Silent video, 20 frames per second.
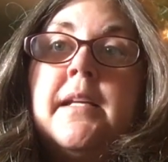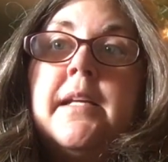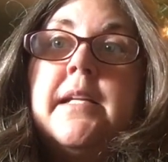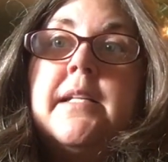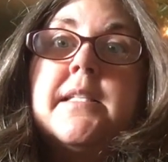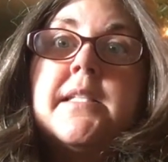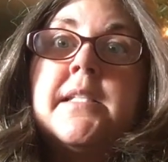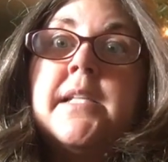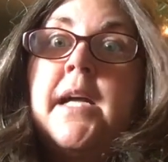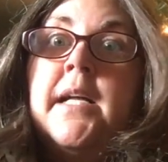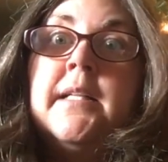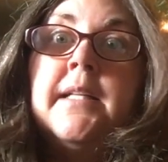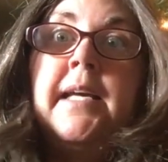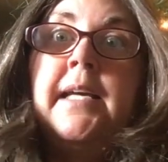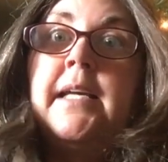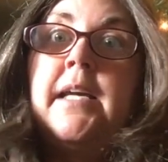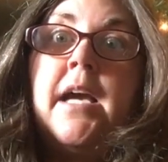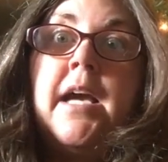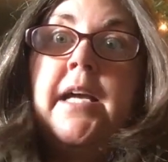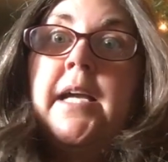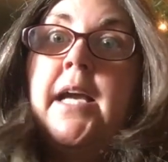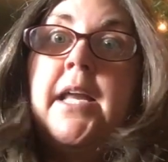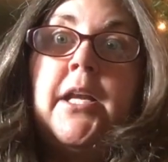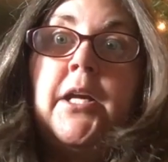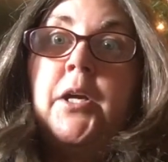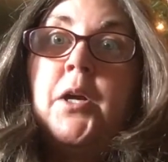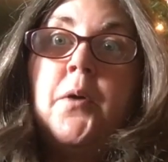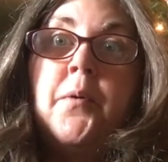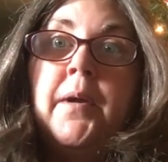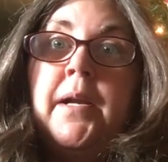it's not like I gotta
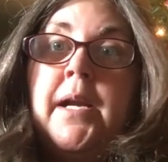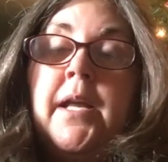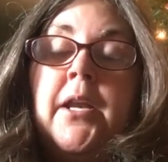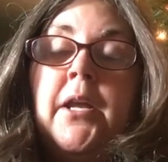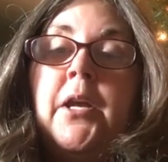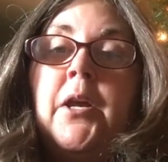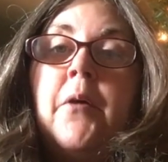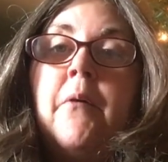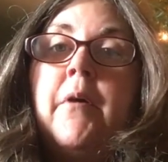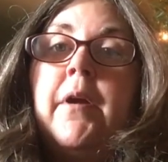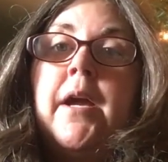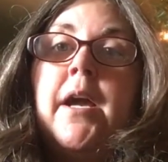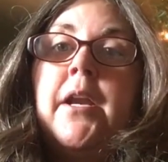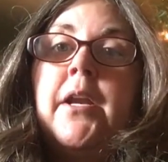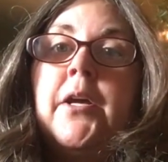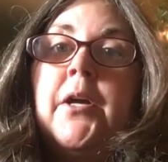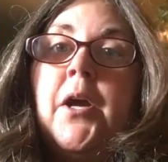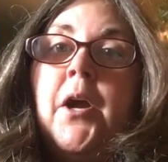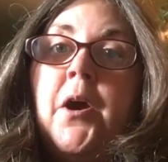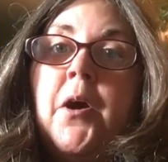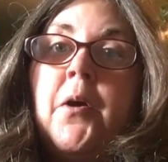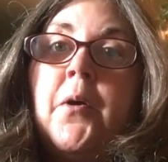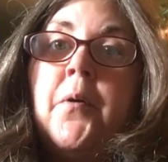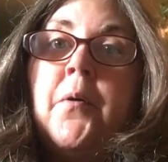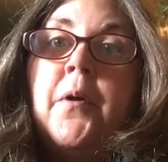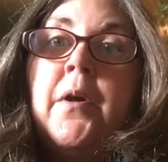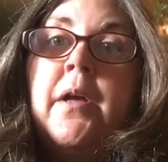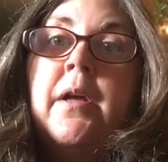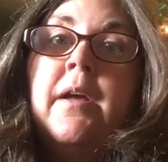go.